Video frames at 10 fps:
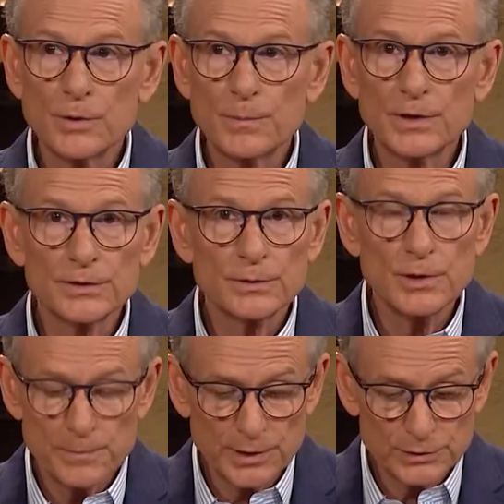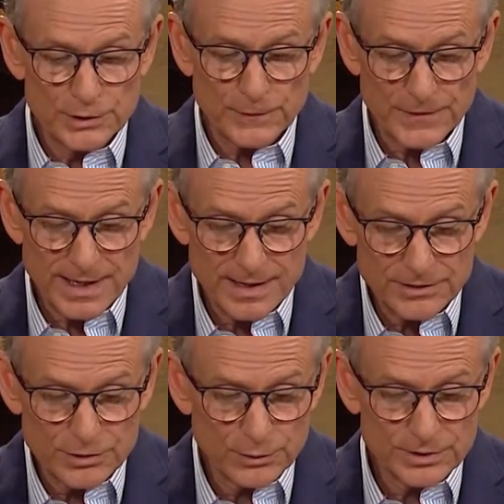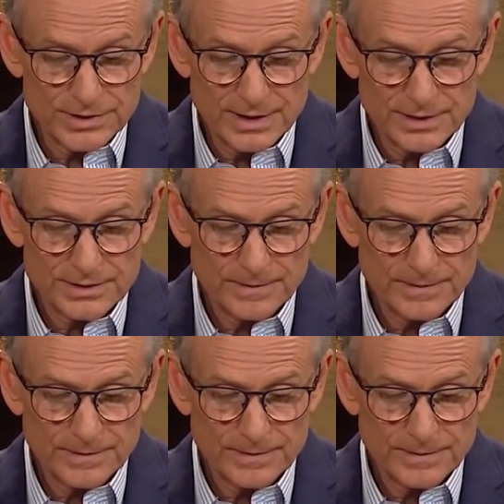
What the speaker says: You build your faith towards this.